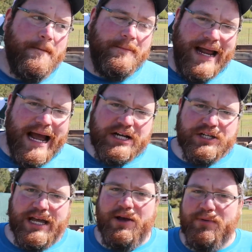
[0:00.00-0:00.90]
But
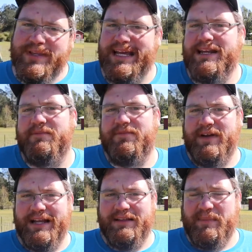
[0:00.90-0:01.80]
actually I only end up
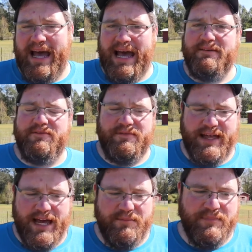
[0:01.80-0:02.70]
feeding them half of
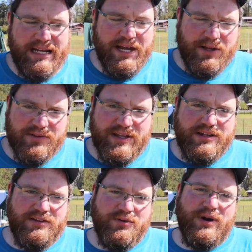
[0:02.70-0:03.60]
that because they
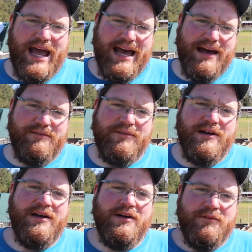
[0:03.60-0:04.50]
do have
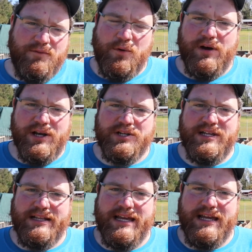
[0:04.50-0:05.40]
forage
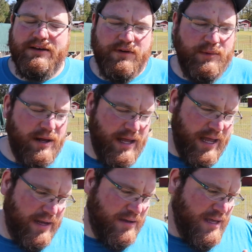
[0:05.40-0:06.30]
that they eat from. And